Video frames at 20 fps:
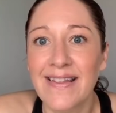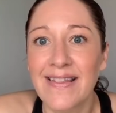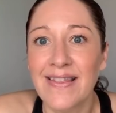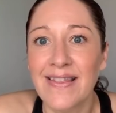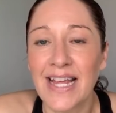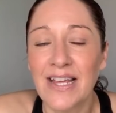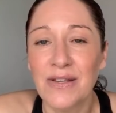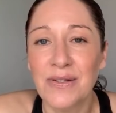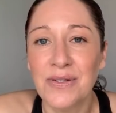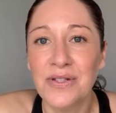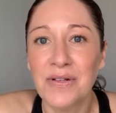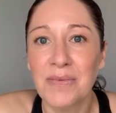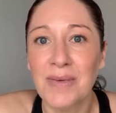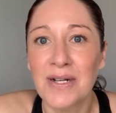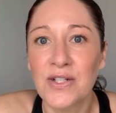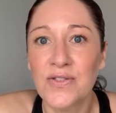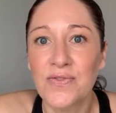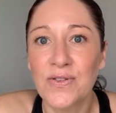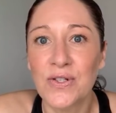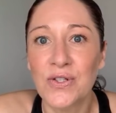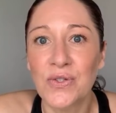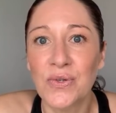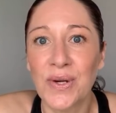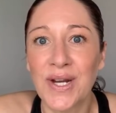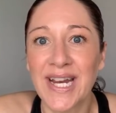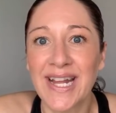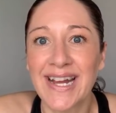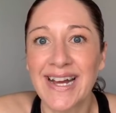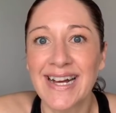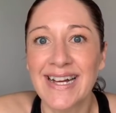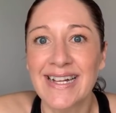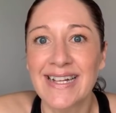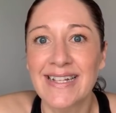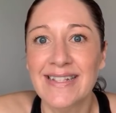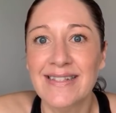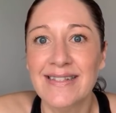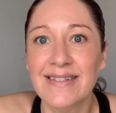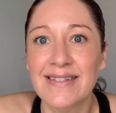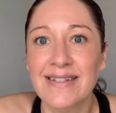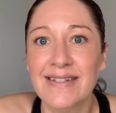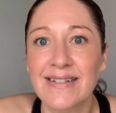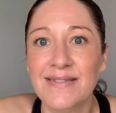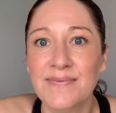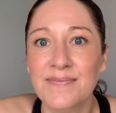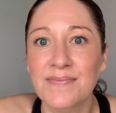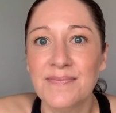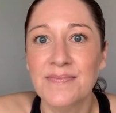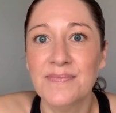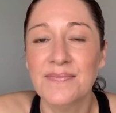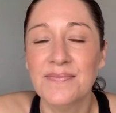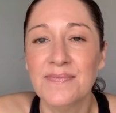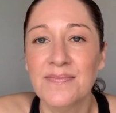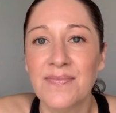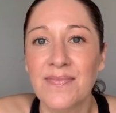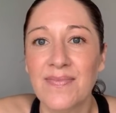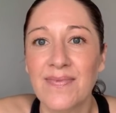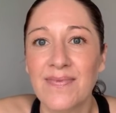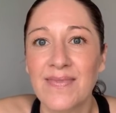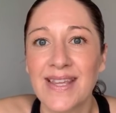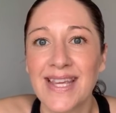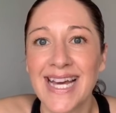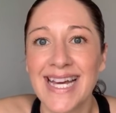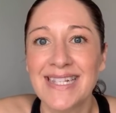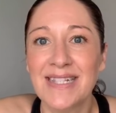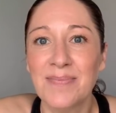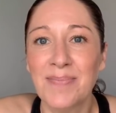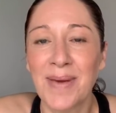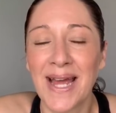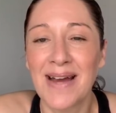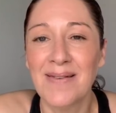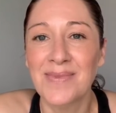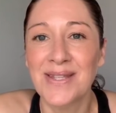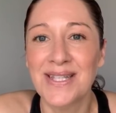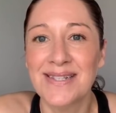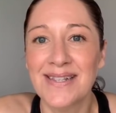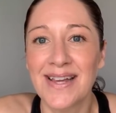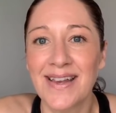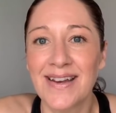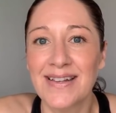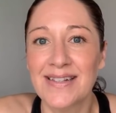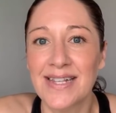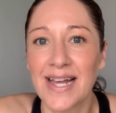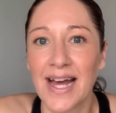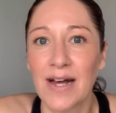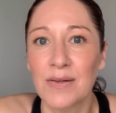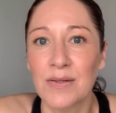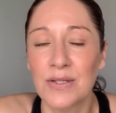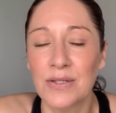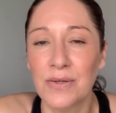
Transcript: Thank you so much for joining us. Yes, Pam, the sun is out.